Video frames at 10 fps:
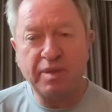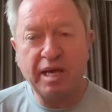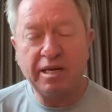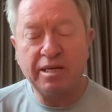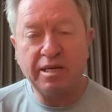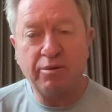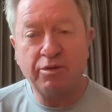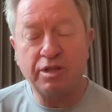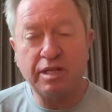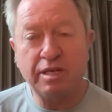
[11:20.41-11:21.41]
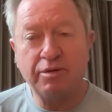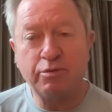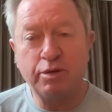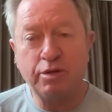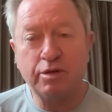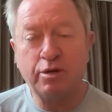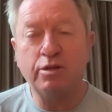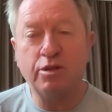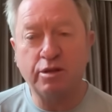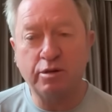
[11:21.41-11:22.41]
And obviously, if it was a
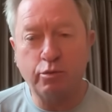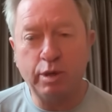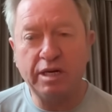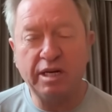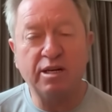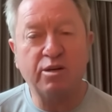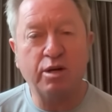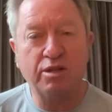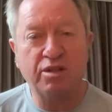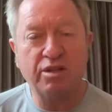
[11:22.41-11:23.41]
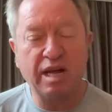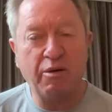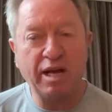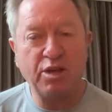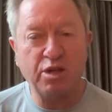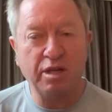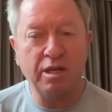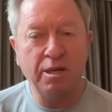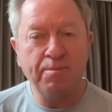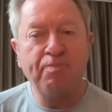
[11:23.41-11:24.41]
constant wind and a constant direction,
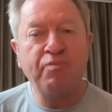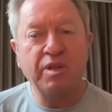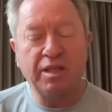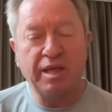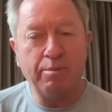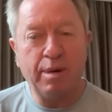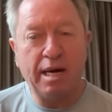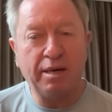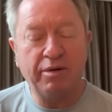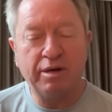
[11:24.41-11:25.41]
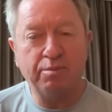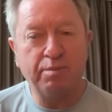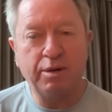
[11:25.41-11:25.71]
that might have helped.